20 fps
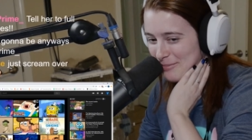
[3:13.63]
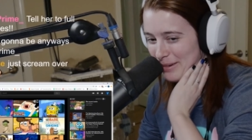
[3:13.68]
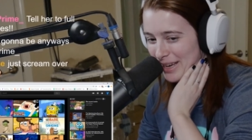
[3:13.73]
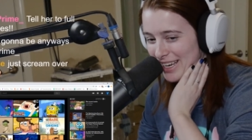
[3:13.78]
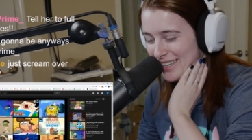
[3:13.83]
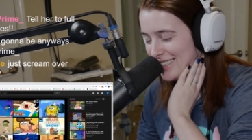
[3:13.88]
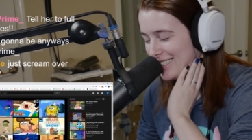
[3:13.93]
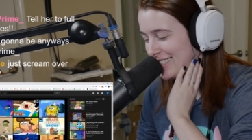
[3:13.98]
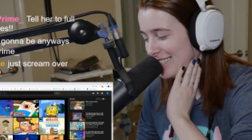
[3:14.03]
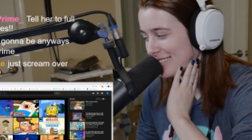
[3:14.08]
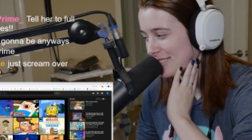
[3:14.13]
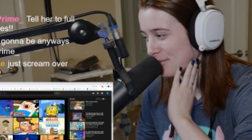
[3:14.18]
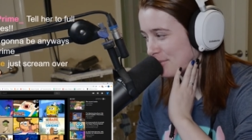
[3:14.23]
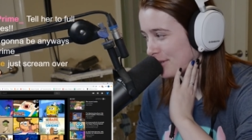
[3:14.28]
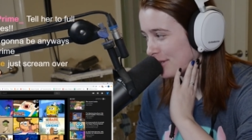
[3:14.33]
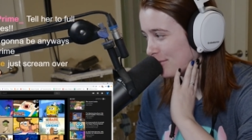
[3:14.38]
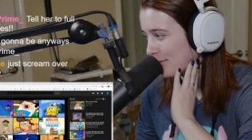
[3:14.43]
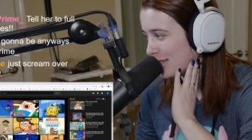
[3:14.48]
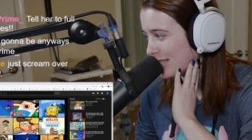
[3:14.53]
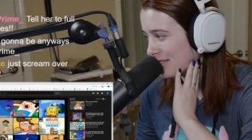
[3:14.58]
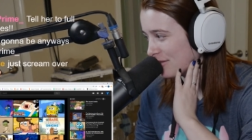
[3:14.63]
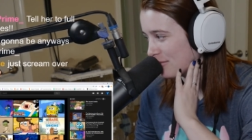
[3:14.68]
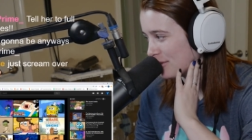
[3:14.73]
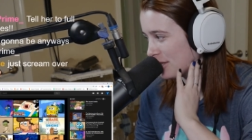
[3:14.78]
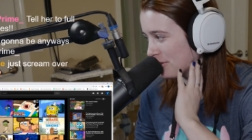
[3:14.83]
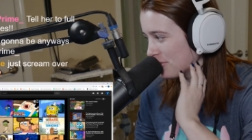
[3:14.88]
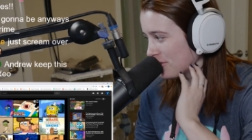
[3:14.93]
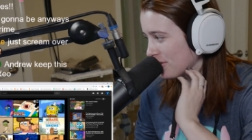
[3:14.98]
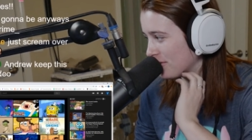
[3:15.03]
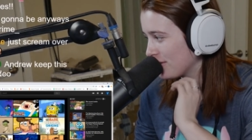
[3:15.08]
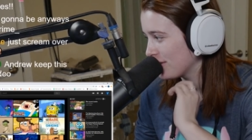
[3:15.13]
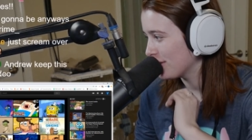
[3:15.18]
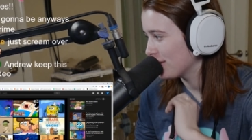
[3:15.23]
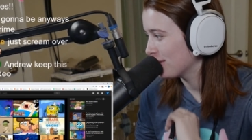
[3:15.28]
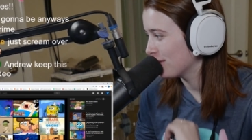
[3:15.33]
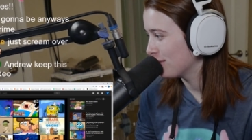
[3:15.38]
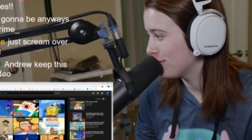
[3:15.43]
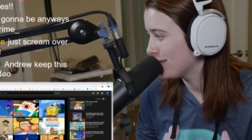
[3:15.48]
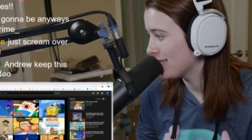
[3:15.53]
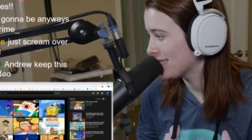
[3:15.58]
was a bad idea to put me in meme
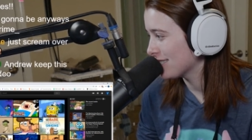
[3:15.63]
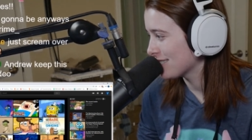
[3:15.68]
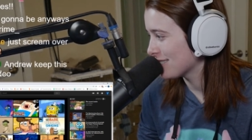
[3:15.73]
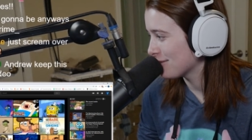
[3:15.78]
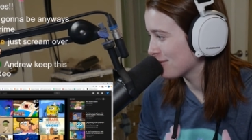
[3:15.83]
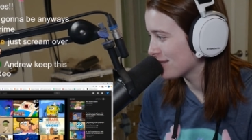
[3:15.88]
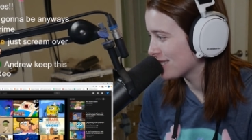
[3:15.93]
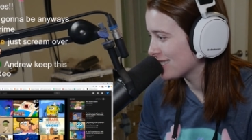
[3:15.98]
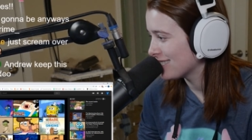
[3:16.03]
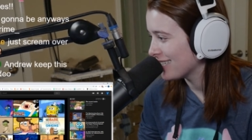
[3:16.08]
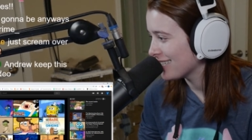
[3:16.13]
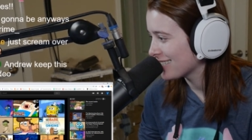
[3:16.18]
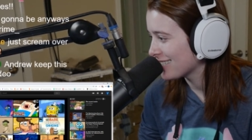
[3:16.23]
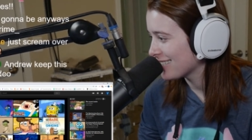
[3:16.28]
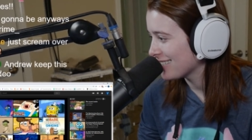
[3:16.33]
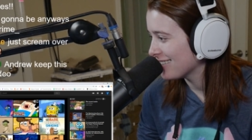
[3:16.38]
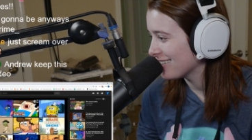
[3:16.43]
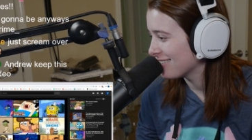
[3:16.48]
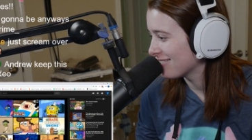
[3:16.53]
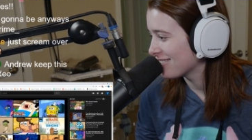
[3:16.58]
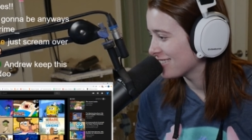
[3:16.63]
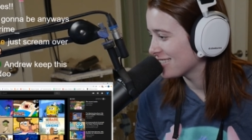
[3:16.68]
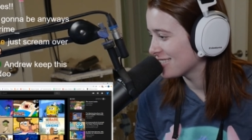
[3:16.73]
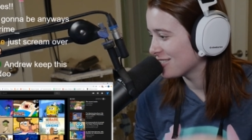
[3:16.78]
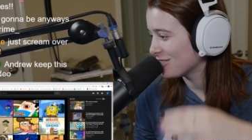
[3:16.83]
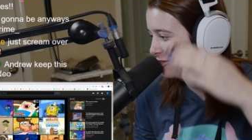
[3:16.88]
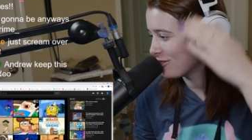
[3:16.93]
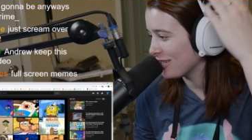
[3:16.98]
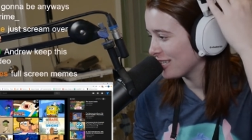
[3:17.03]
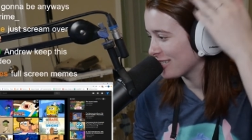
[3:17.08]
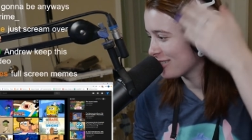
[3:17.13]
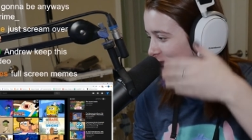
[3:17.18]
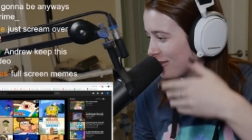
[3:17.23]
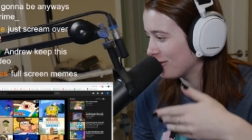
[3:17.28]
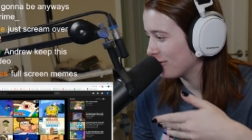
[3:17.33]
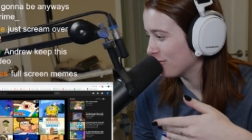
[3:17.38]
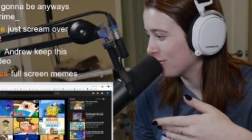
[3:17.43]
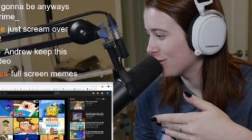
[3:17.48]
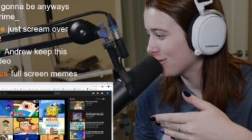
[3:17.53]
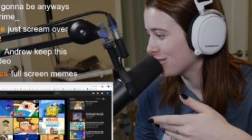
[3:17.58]
review because I'm sick and I'm gonna show like no
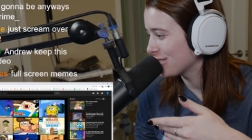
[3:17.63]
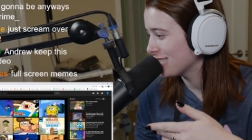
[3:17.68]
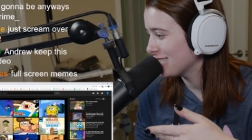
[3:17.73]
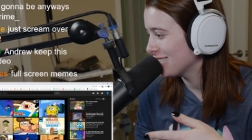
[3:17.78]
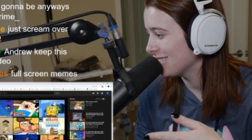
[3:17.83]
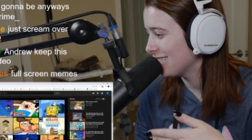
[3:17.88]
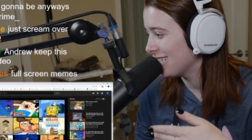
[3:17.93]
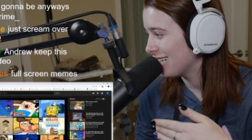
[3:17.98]
emotion